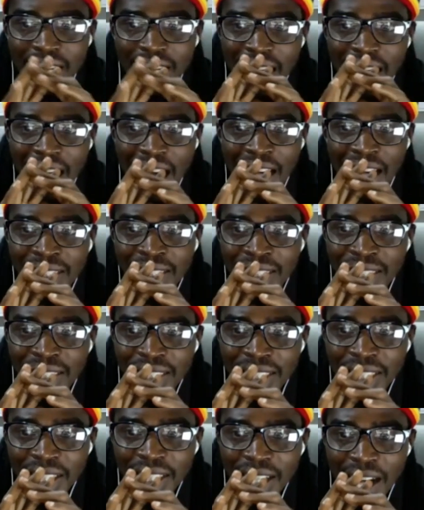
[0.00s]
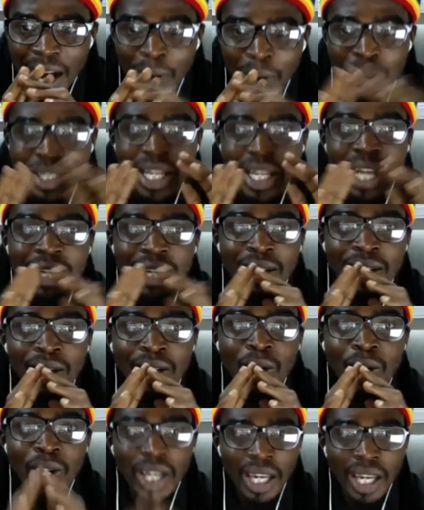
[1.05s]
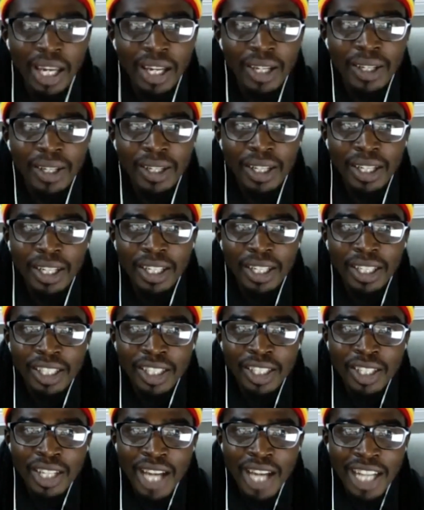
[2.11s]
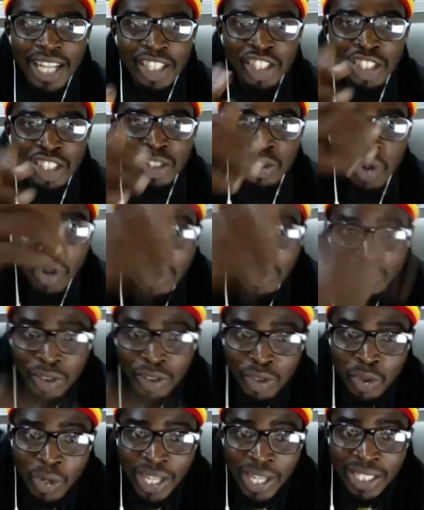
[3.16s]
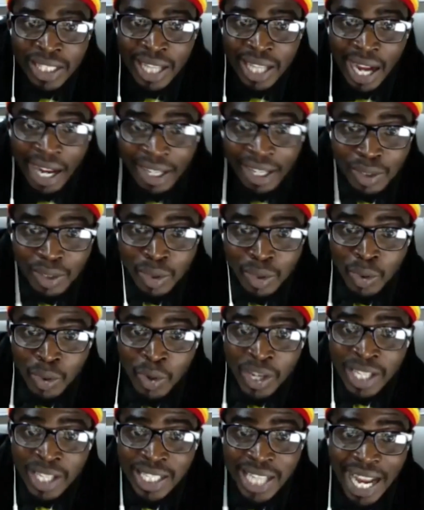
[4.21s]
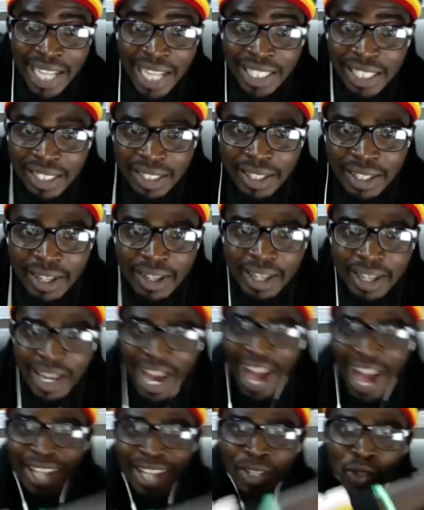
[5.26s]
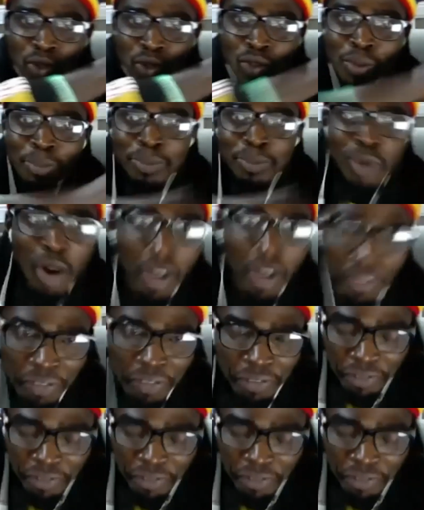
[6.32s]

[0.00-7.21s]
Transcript: And I was like, okay. As she turned to enter, to go inside, I zoomed off.